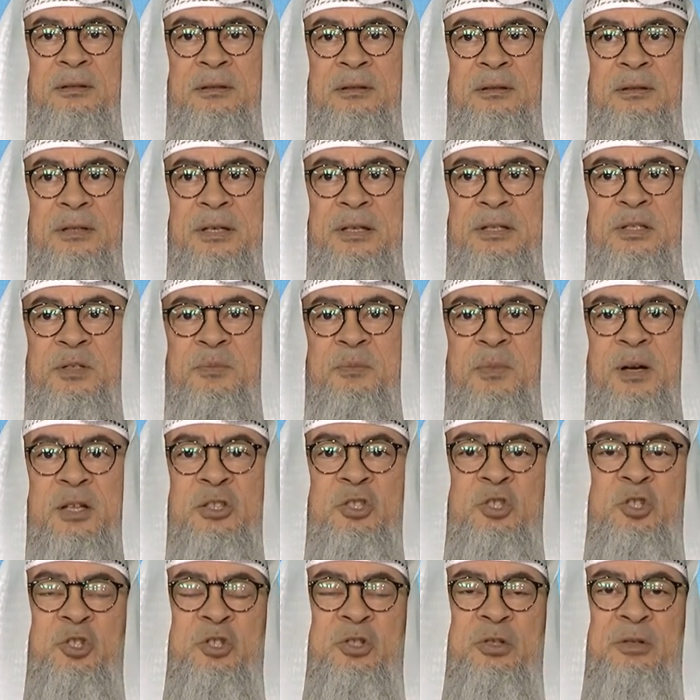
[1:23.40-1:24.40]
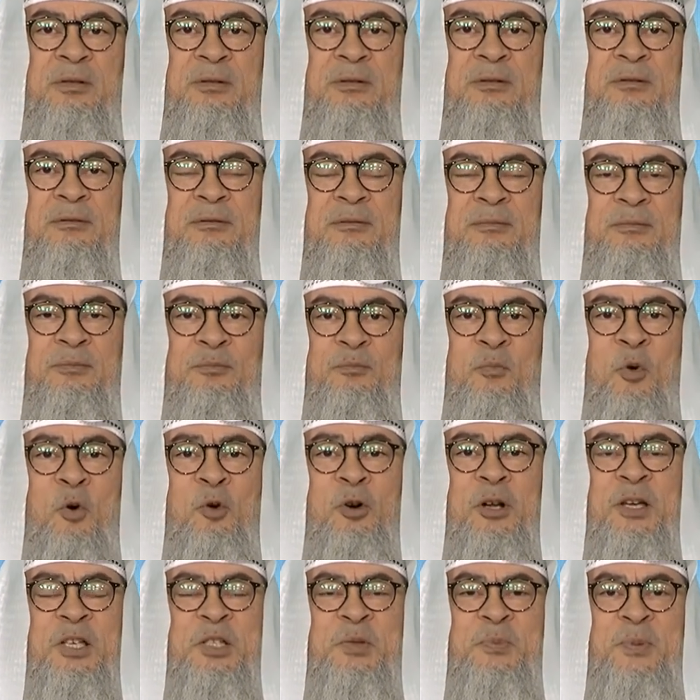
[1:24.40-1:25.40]
is much
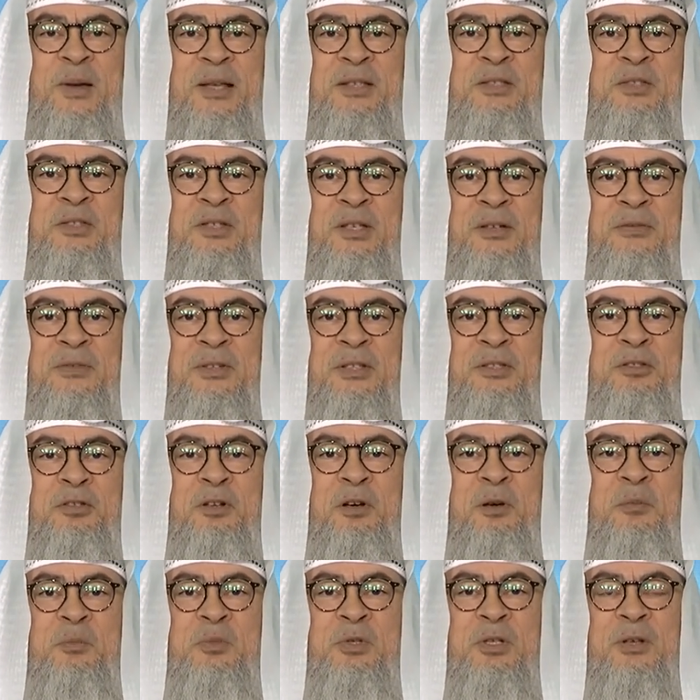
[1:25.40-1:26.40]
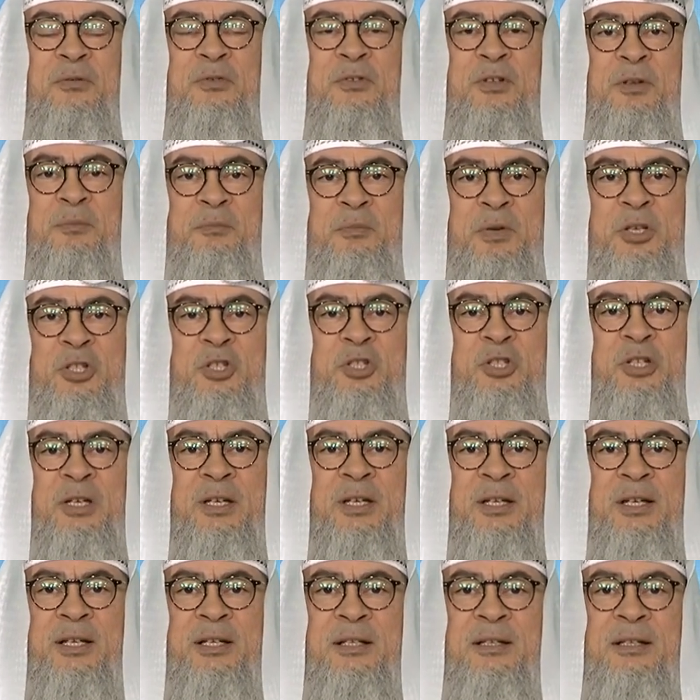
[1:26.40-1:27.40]
more expensive in terms of
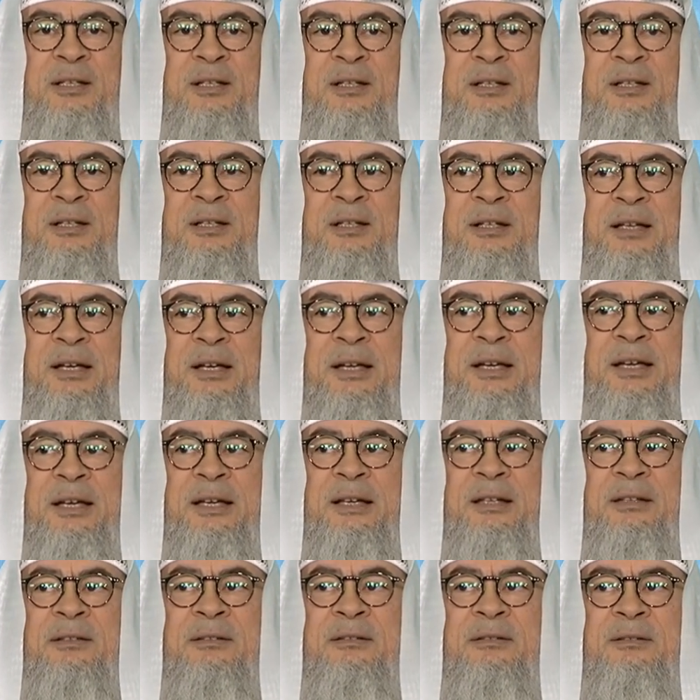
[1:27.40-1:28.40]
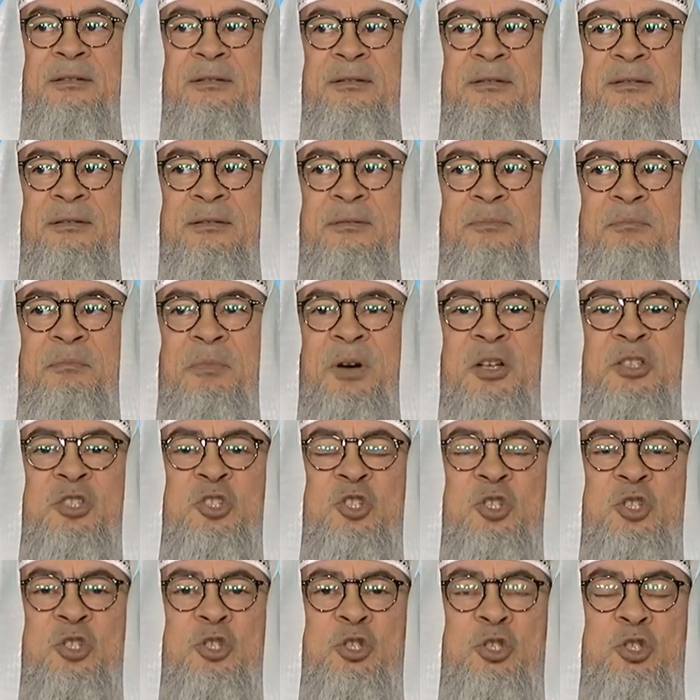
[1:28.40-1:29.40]
commission and
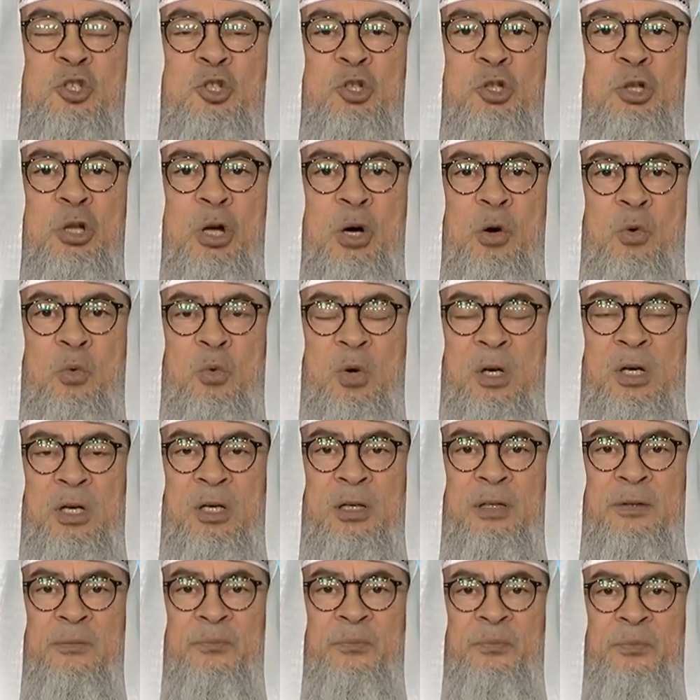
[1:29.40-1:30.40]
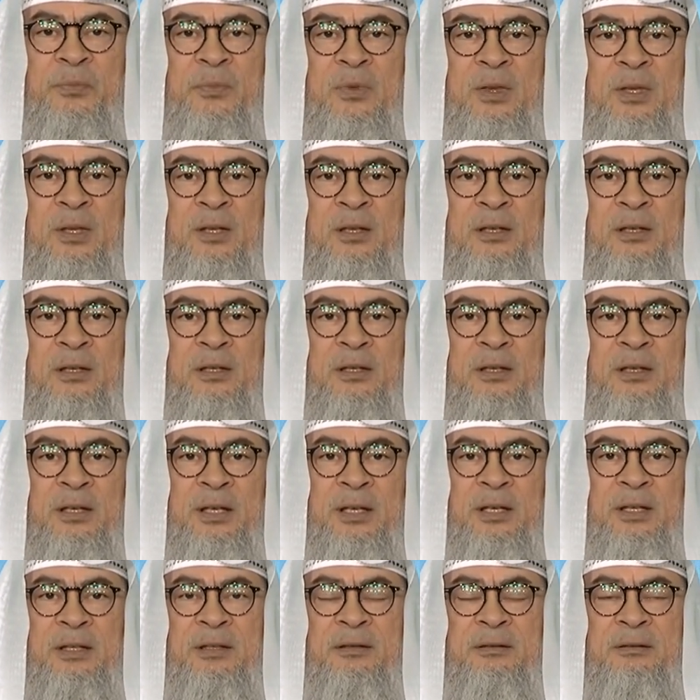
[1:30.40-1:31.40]
much slower
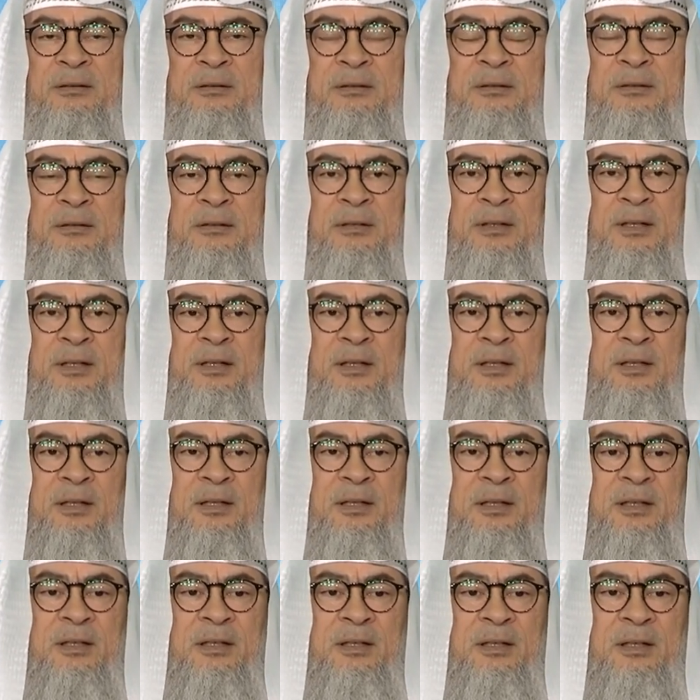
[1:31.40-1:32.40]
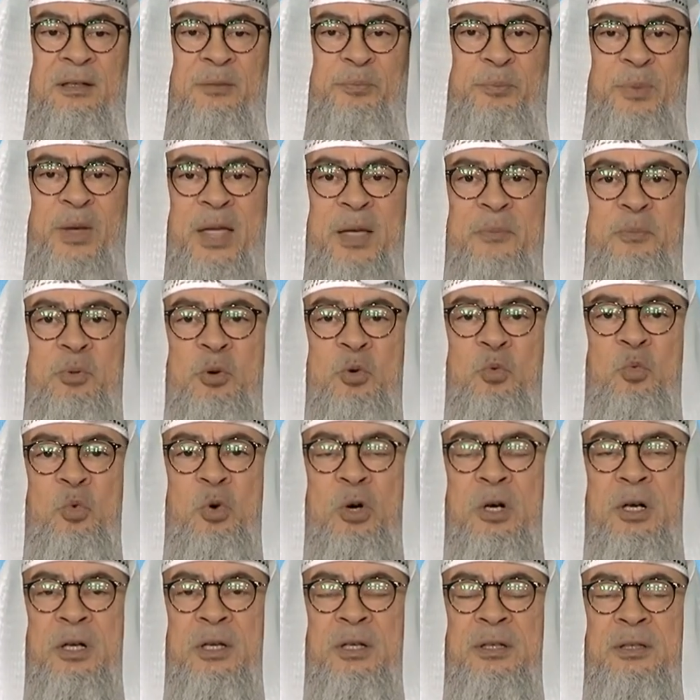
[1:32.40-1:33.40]
in uh, uh,
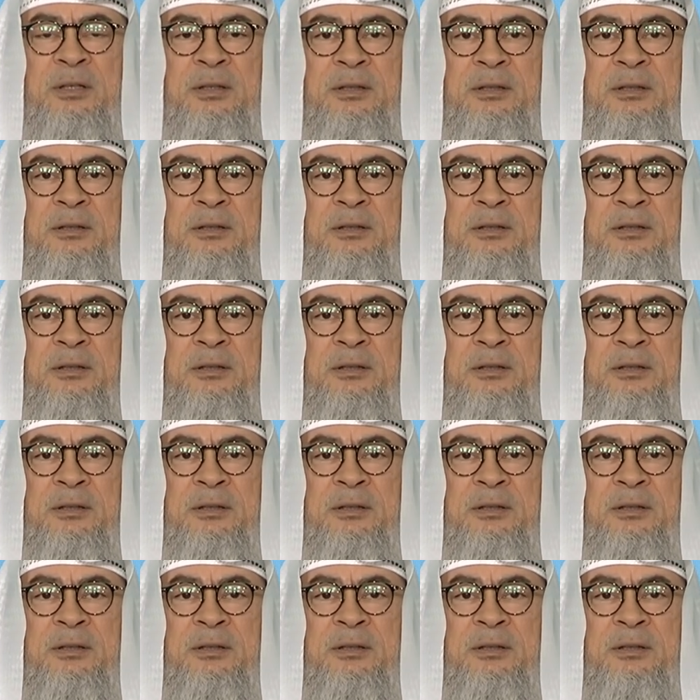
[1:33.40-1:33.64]
paperwork